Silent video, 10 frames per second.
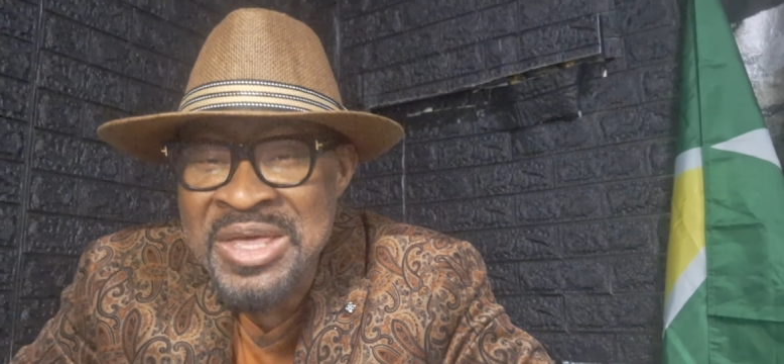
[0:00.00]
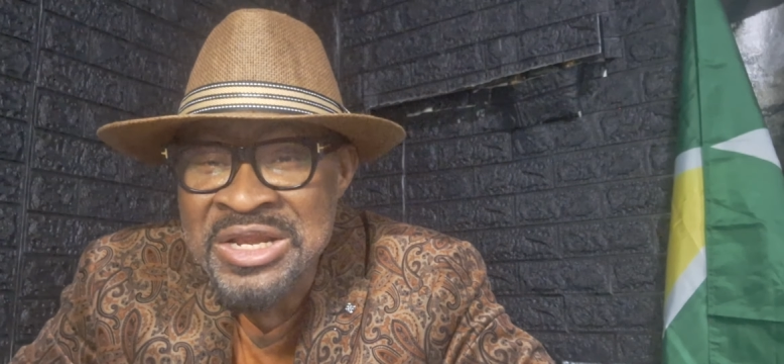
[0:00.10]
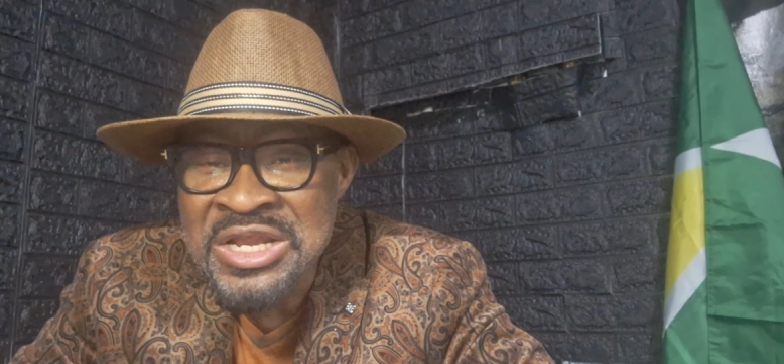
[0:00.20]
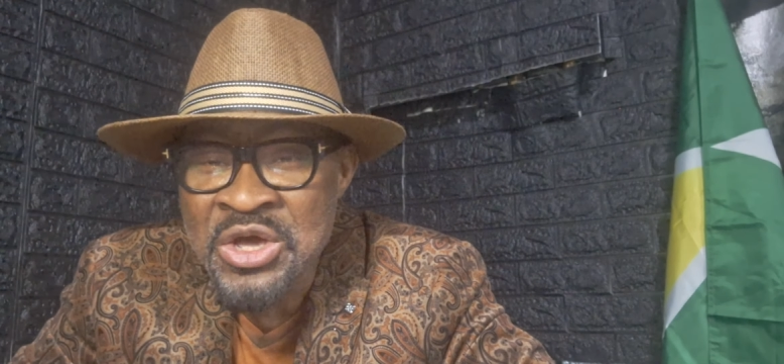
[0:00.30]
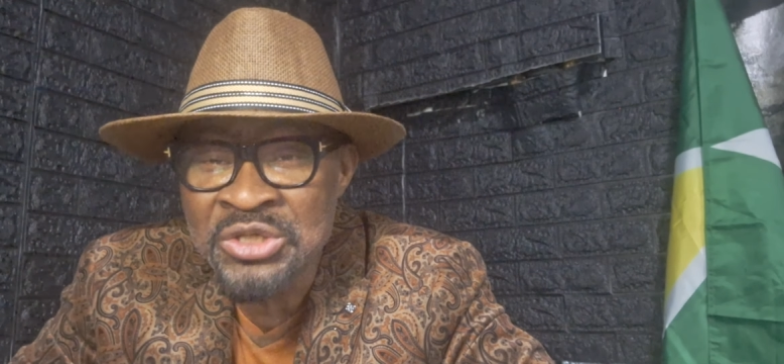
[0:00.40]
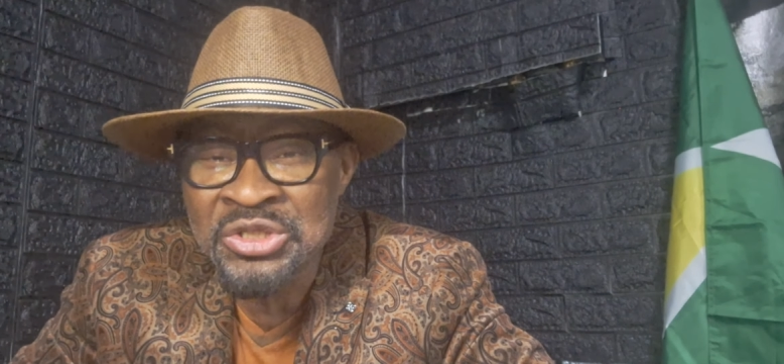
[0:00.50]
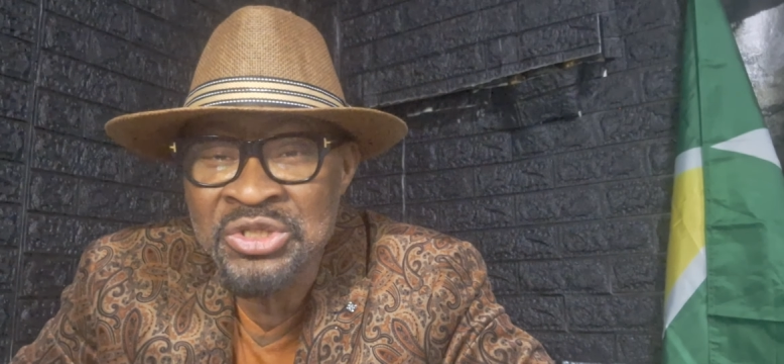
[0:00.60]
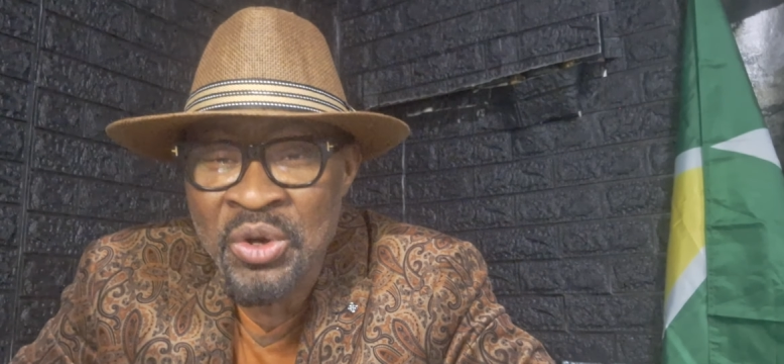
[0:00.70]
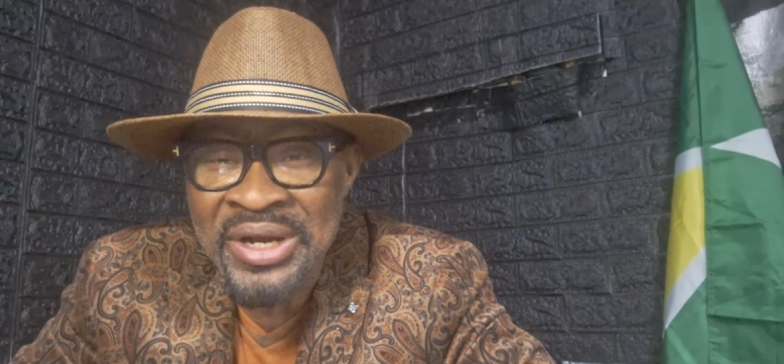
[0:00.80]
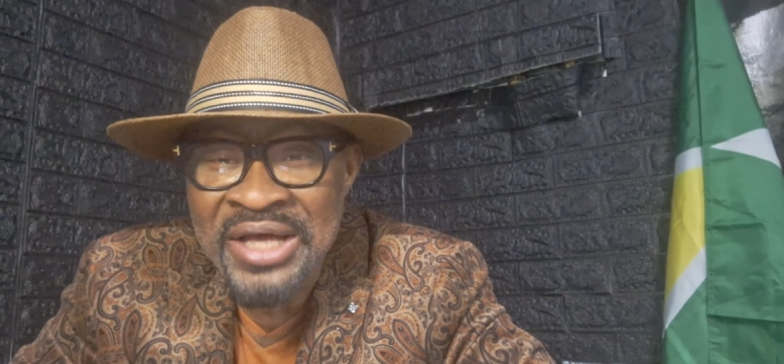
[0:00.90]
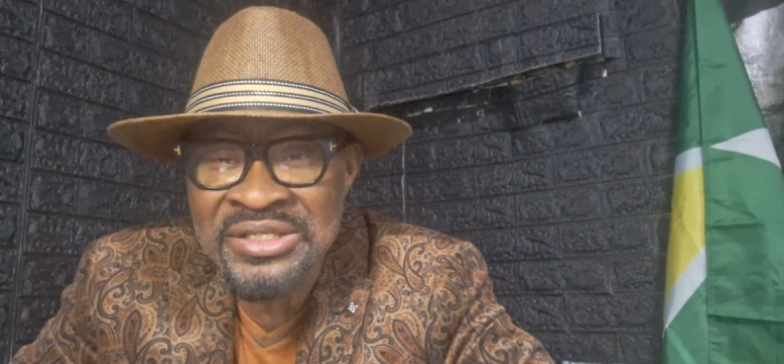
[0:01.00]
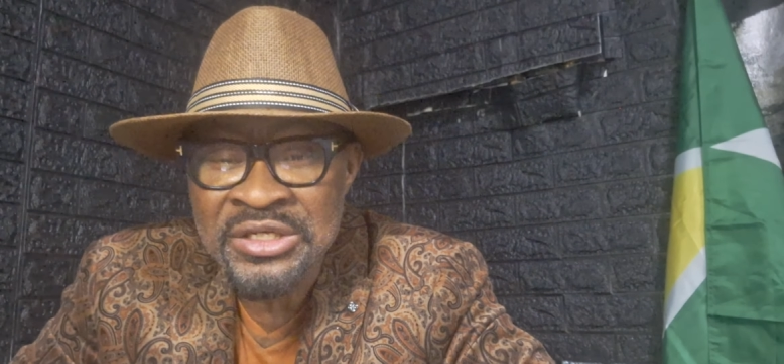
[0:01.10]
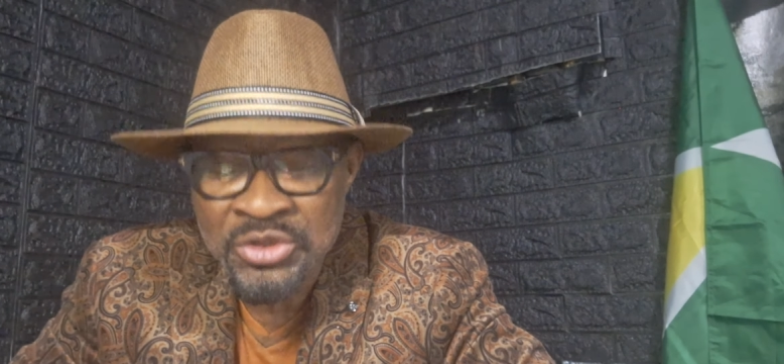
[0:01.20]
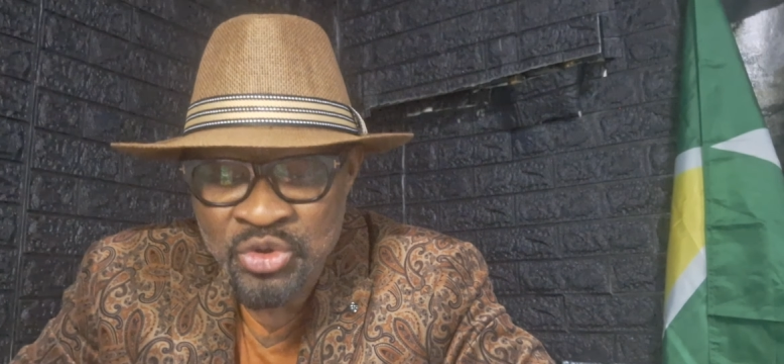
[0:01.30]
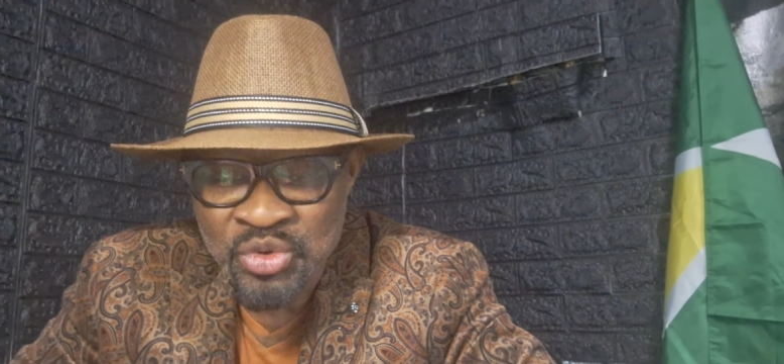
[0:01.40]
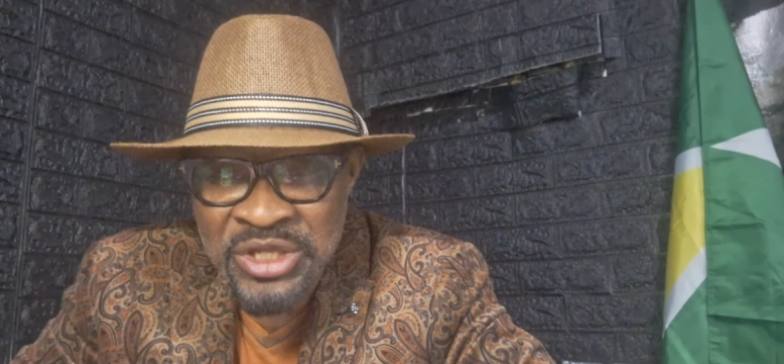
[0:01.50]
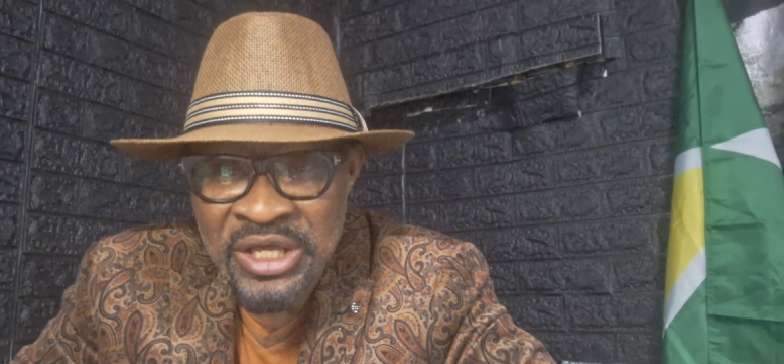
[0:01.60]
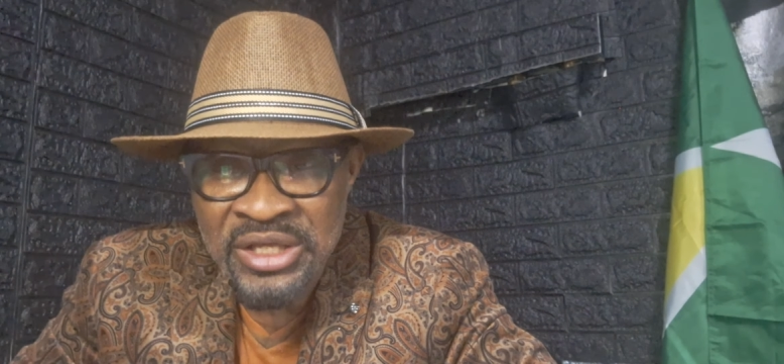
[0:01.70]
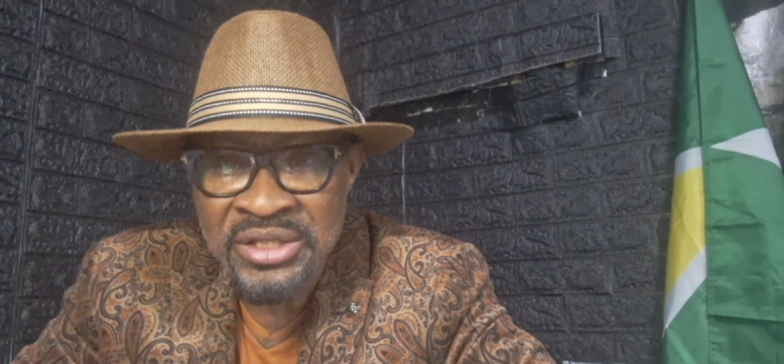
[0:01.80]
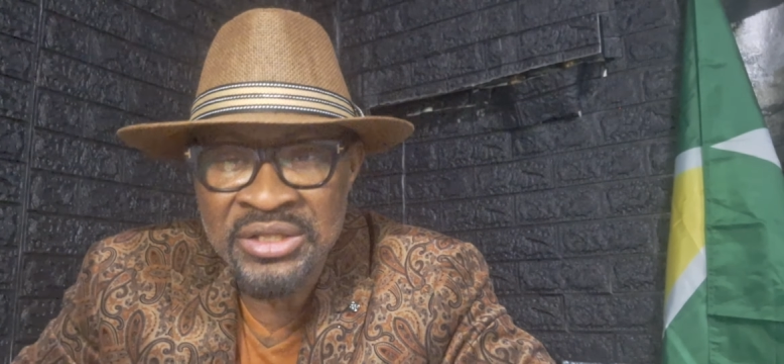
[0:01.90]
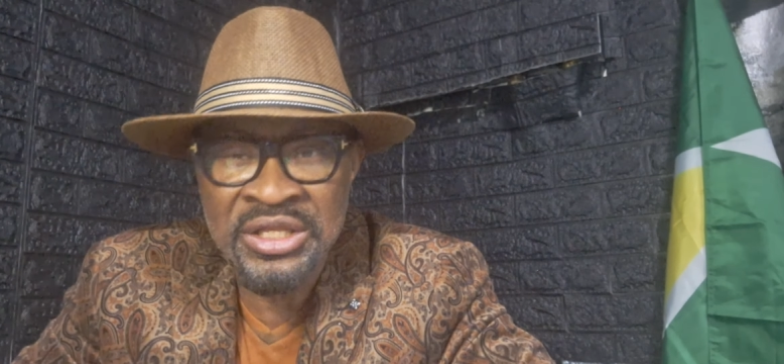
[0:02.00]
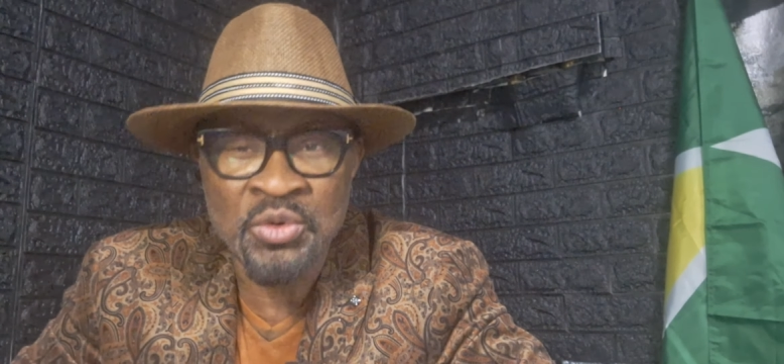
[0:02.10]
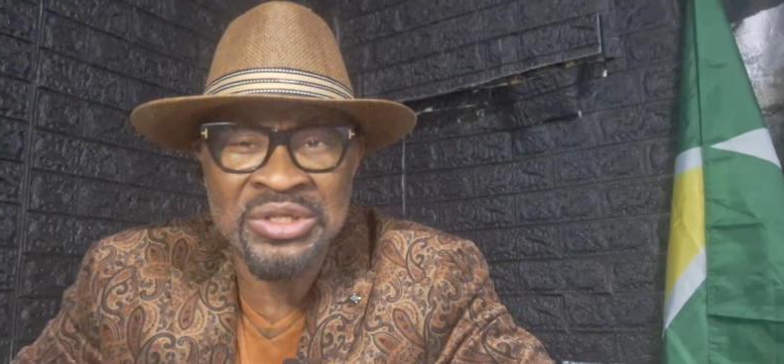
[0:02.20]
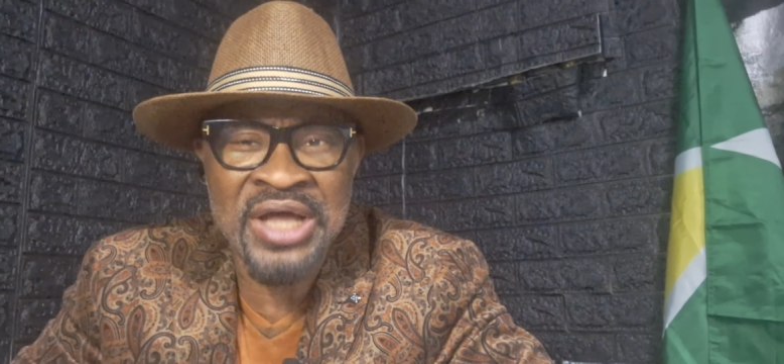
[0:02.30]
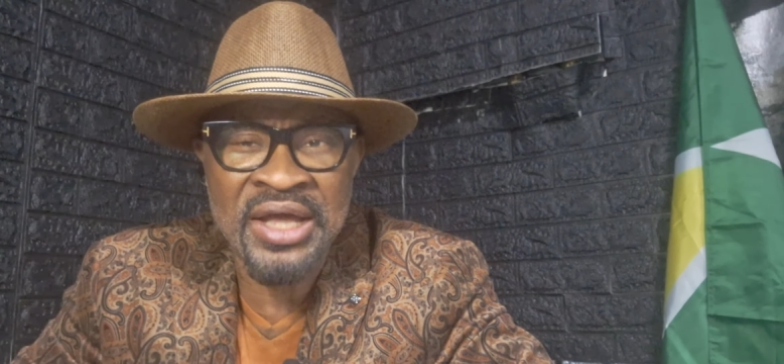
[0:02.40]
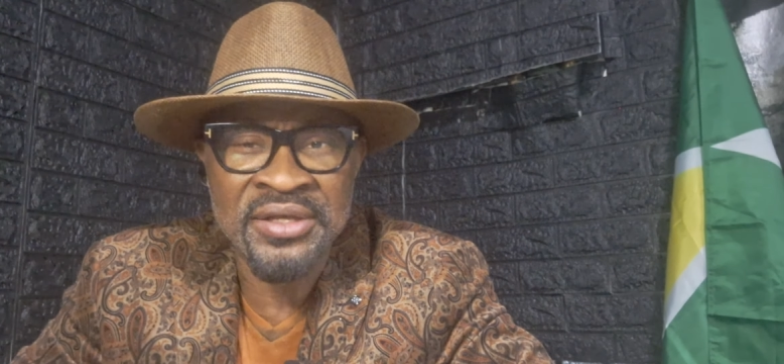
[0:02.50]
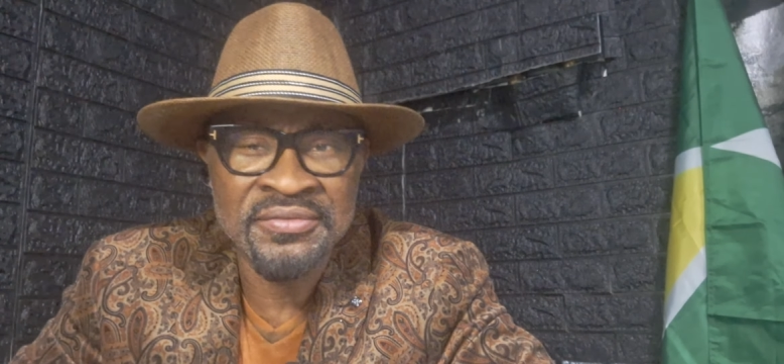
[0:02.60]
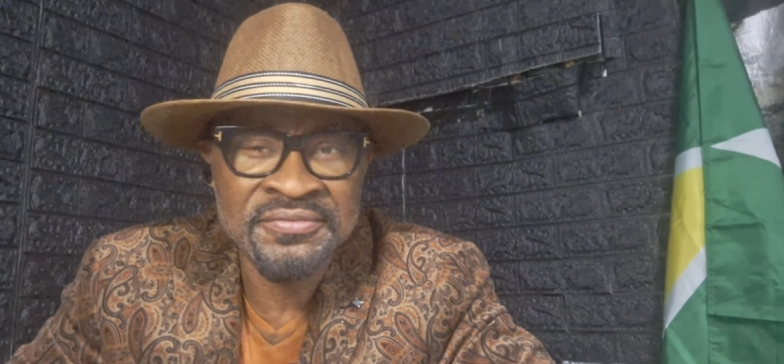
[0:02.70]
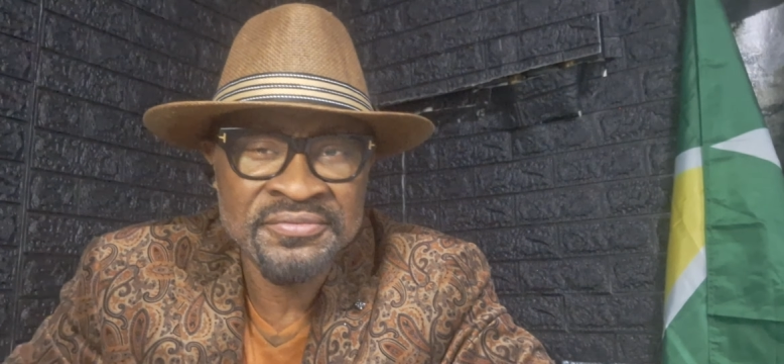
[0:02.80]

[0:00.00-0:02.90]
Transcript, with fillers: million today, they will die.